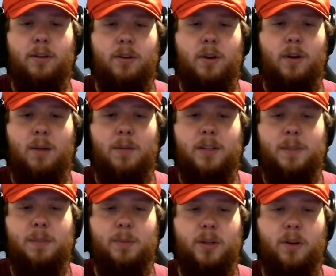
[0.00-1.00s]
don't know how much
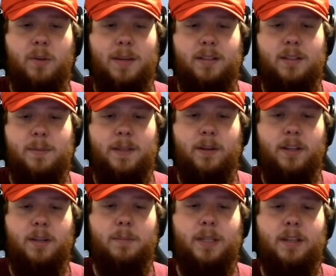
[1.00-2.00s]
people know about
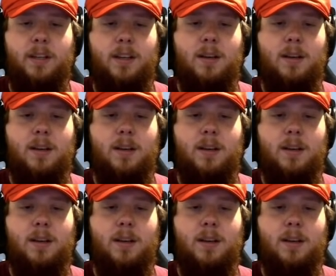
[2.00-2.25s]
speedrunning, but